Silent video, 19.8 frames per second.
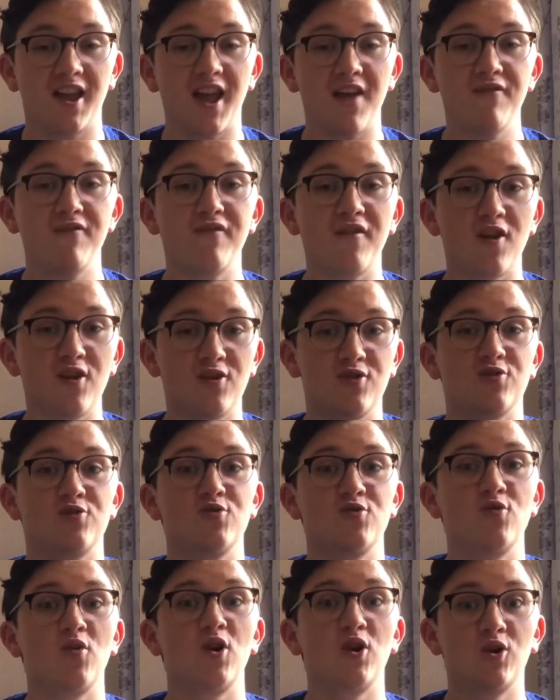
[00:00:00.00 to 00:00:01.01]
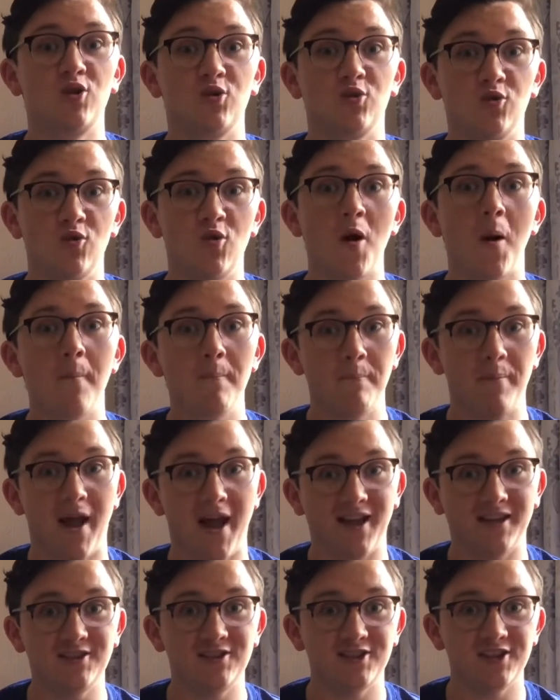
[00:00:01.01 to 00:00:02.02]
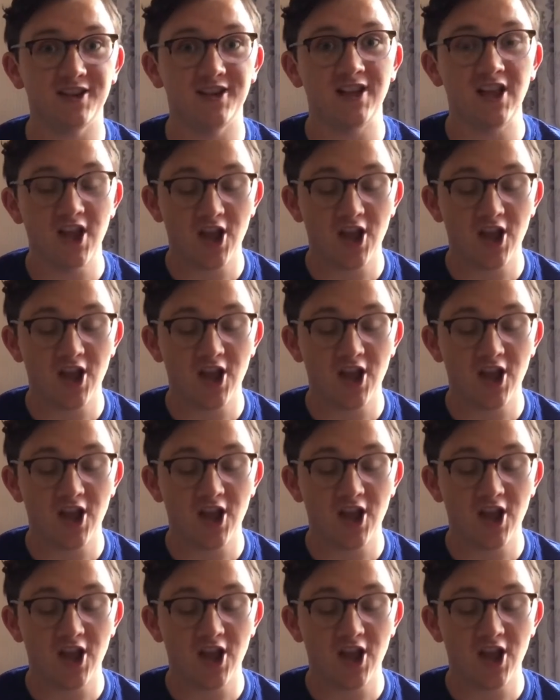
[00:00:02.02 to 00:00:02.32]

Give, Grow, Go badge.